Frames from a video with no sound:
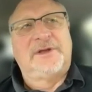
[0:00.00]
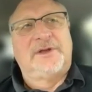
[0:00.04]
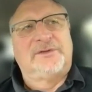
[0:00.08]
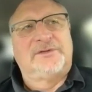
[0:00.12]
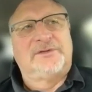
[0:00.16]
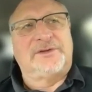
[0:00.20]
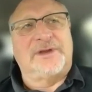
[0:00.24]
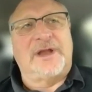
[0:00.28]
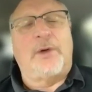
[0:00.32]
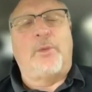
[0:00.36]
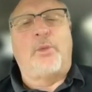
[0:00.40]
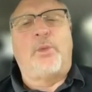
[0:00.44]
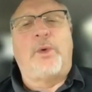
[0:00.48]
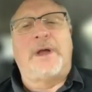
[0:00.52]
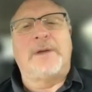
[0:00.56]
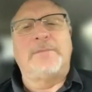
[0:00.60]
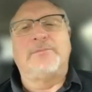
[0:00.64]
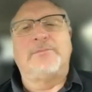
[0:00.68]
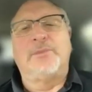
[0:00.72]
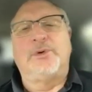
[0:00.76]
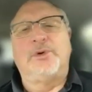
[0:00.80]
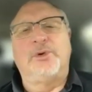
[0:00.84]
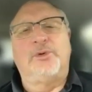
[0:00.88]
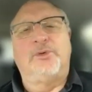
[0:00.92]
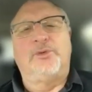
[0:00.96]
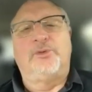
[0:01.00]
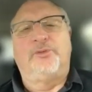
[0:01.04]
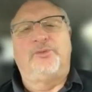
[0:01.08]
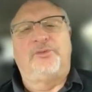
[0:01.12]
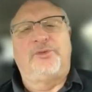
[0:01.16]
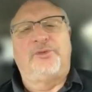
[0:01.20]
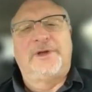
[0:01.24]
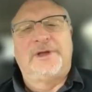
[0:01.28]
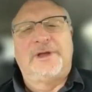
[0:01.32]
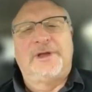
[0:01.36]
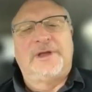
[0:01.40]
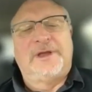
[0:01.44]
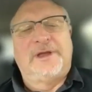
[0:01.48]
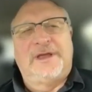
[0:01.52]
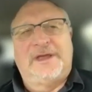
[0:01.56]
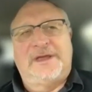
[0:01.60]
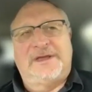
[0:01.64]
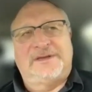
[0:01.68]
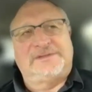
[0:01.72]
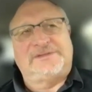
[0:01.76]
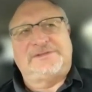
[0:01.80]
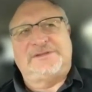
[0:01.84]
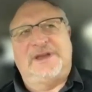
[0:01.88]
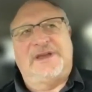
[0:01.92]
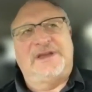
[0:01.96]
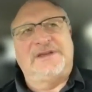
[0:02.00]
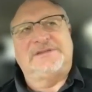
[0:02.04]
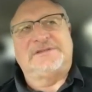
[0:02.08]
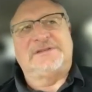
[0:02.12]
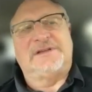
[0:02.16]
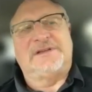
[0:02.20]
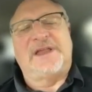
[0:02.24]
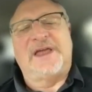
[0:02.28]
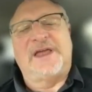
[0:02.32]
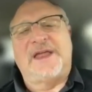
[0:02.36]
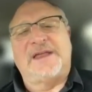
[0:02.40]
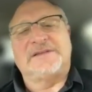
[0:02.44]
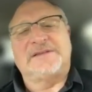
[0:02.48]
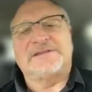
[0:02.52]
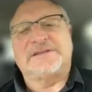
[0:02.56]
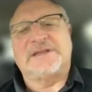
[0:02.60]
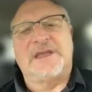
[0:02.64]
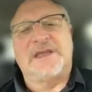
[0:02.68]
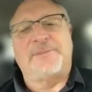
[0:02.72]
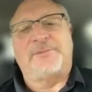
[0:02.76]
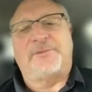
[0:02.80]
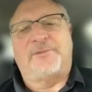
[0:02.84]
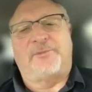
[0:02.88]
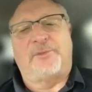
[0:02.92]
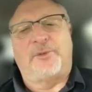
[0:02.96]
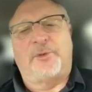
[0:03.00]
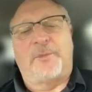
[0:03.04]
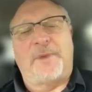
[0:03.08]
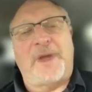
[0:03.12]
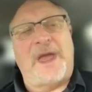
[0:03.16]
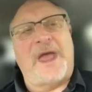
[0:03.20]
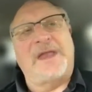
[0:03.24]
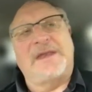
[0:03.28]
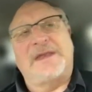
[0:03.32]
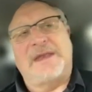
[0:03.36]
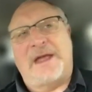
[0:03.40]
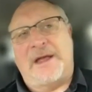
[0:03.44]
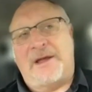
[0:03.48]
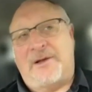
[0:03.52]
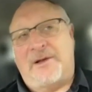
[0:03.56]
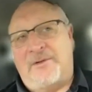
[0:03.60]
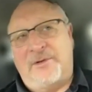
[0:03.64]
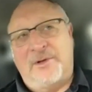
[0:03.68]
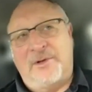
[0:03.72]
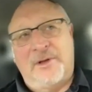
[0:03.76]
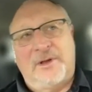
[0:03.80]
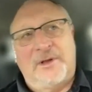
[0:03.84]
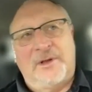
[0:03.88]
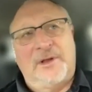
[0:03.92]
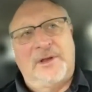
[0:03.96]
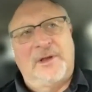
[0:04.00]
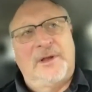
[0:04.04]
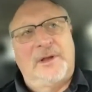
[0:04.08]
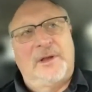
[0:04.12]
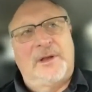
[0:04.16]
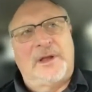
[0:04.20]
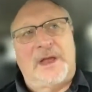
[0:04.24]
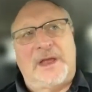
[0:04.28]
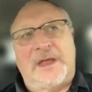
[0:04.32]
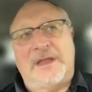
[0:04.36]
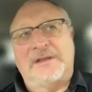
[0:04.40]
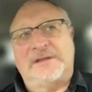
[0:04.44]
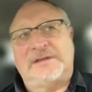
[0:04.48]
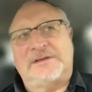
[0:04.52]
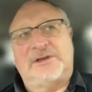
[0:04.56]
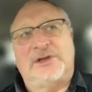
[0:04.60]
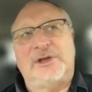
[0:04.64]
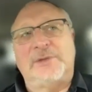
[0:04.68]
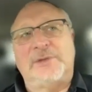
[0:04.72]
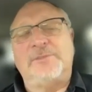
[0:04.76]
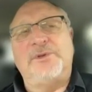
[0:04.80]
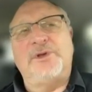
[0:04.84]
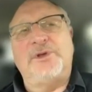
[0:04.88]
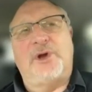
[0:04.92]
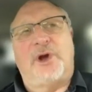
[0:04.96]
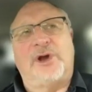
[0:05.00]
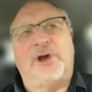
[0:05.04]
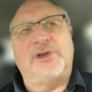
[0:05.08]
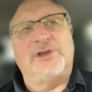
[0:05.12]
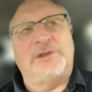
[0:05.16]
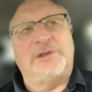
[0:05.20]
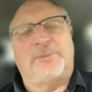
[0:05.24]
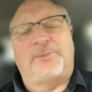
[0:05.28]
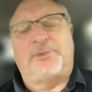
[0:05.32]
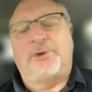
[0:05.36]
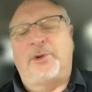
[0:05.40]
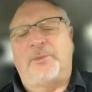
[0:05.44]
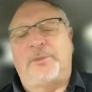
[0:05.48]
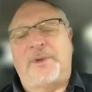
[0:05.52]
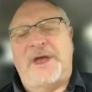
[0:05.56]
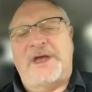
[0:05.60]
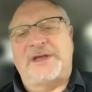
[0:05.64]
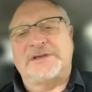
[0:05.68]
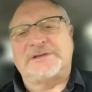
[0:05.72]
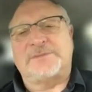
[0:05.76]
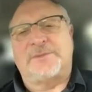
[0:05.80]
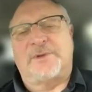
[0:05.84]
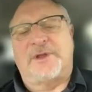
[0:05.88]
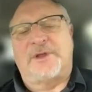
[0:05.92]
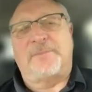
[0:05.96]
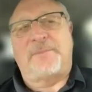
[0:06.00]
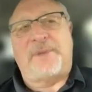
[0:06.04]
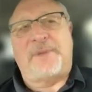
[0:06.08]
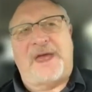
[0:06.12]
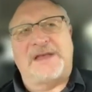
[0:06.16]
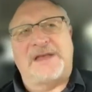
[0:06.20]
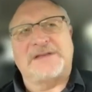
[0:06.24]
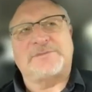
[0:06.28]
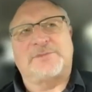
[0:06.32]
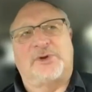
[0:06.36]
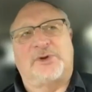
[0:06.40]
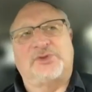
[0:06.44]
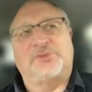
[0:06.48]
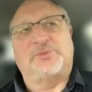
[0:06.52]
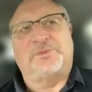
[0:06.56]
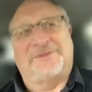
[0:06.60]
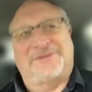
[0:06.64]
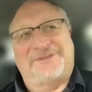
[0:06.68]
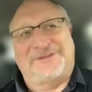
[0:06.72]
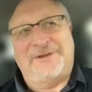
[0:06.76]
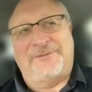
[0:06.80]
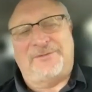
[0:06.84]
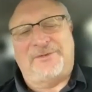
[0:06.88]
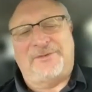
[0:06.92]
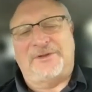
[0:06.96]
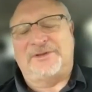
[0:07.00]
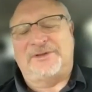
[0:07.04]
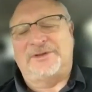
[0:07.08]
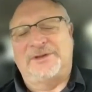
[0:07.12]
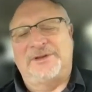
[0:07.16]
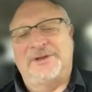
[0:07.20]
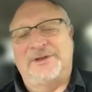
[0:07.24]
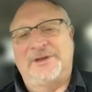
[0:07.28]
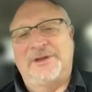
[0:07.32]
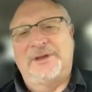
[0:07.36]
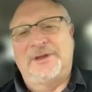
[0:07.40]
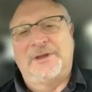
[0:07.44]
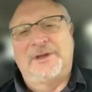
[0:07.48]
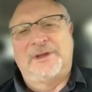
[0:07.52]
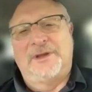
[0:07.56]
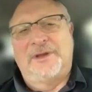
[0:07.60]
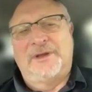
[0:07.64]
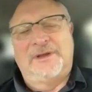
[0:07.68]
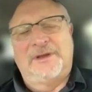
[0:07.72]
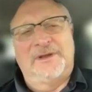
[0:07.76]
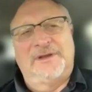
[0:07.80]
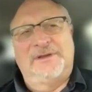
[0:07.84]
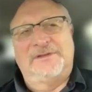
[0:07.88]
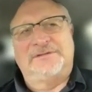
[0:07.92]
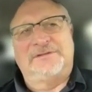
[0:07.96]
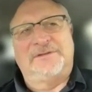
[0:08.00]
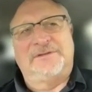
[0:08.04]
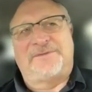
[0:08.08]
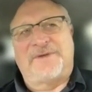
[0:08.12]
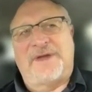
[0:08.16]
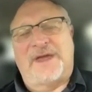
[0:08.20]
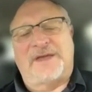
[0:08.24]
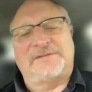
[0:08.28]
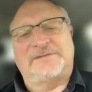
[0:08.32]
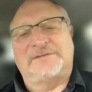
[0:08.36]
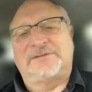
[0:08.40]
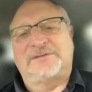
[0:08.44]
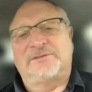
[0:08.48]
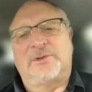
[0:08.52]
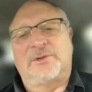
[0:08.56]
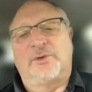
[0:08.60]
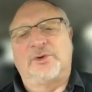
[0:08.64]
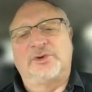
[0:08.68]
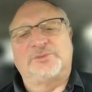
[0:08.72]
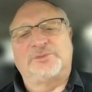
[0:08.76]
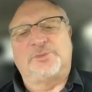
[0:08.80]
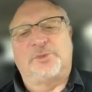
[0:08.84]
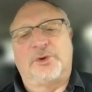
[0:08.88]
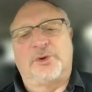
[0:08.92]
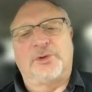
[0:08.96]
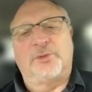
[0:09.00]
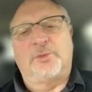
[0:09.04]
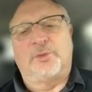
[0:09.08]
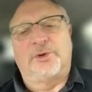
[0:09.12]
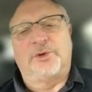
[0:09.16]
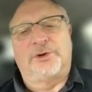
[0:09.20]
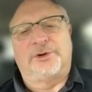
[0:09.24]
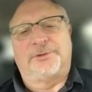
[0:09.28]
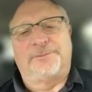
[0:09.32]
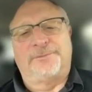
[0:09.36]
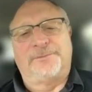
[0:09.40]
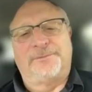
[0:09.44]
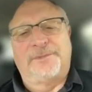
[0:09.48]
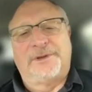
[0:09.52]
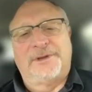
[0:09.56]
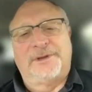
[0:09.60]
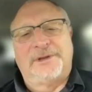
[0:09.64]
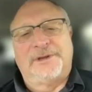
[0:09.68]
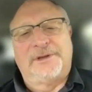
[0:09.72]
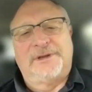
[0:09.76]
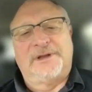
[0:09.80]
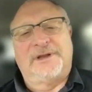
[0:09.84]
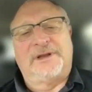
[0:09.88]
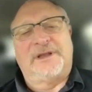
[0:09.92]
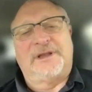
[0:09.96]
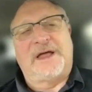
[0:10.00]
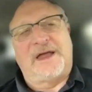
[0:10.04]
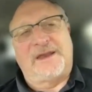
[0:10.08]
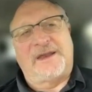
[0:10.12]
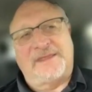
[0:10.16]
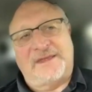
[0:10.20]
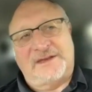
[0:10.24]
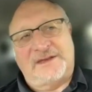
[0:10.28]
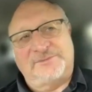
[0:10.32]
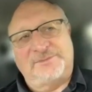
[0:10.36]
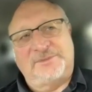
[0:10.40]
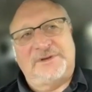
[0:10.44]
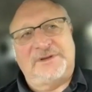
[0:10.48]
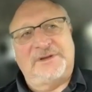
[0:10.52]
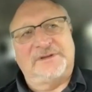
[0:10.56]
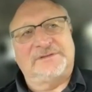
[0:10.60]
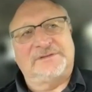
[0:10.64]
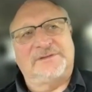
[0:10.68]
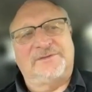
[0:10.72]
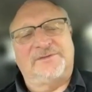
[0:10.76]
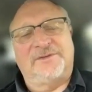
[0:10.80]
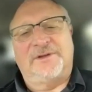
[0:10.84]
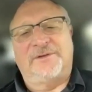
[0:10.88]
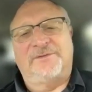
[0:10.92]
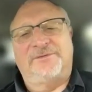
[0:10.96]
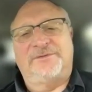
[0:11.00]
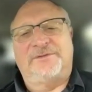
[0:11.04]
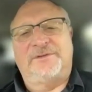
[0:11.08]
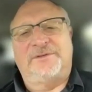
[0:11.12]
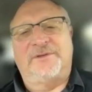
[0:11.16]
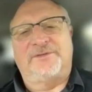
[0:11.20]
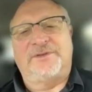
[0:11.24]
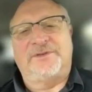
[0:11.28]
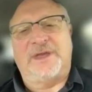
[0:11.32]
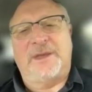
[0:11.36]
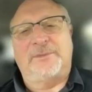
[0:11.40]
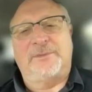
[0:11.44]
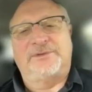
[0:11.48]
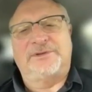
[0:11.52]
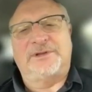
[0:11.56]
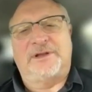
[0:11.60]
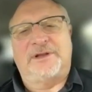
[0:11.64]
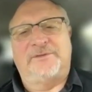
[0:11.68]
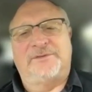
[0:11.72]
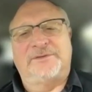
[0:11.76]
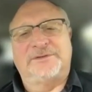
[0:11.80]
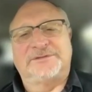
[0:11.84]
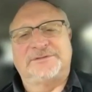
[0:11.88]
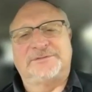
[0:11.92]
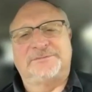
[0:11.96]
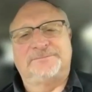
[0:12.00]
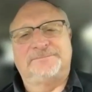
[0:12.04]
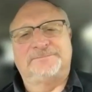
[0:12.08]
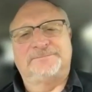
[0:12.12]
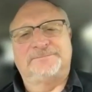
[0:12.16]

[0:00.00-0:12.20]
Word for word: So that one move has changed the landscape of pro. And now it could be argued that pro basketball, the basketball specifically, is the fastest growing sport in the world. Yeah. A lot of that's of, of cable television.